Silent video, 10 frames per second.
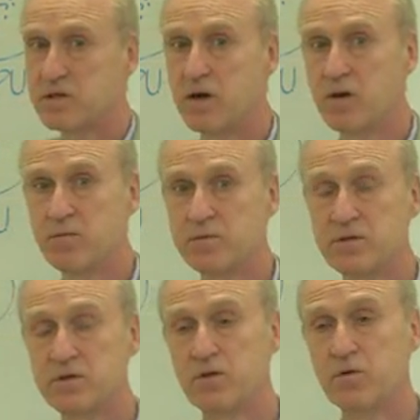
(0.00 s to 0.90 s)
columns
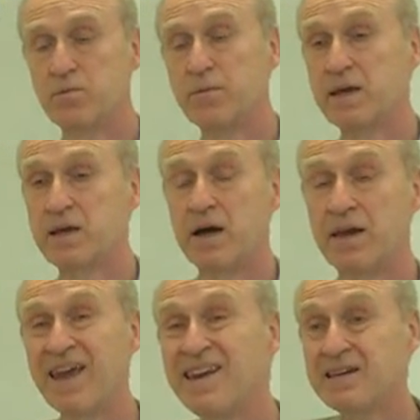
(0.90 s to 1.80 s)
to make
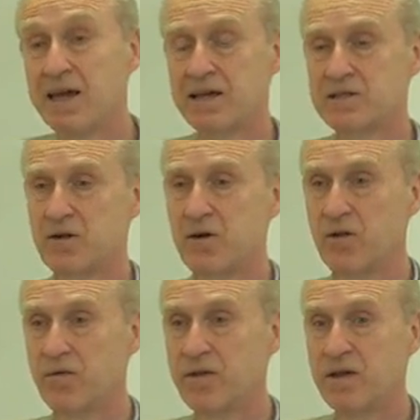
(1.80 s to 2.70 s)
an index
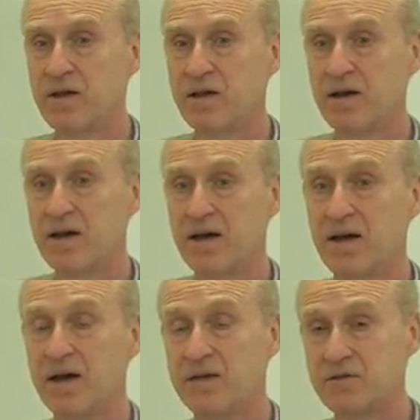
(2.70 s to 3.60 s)
on
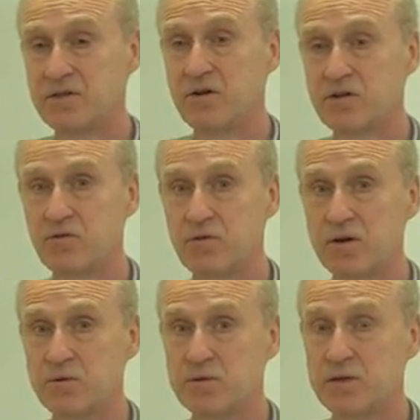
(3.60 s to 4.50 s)
and search through
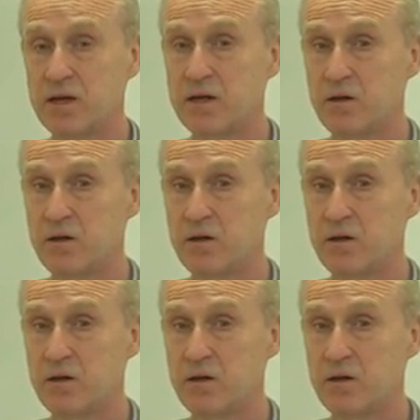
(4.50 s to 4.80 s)
those particularly